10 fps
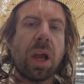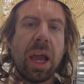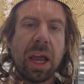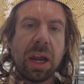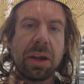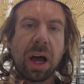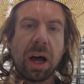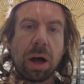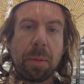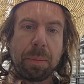And
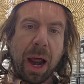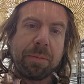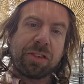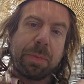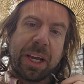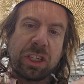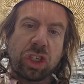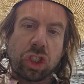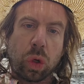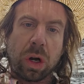but I'm just making
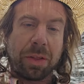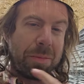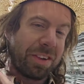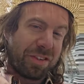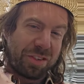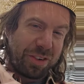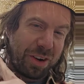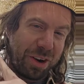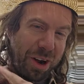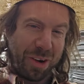sure the misters are
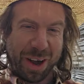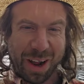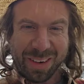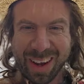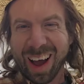turning on right now.